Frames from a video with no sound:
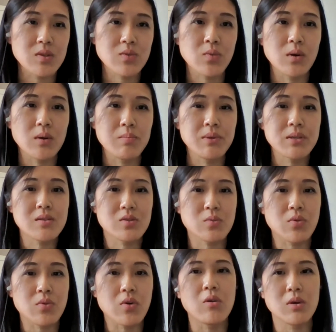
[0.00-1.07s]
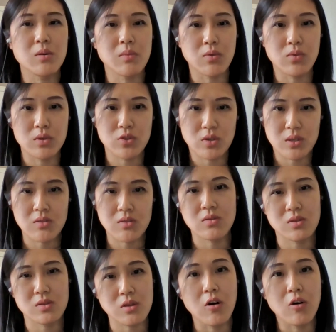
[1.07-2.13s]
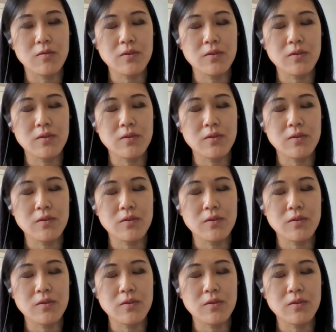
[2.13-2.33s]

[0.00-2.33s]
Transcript: what business problem are we trying to solve?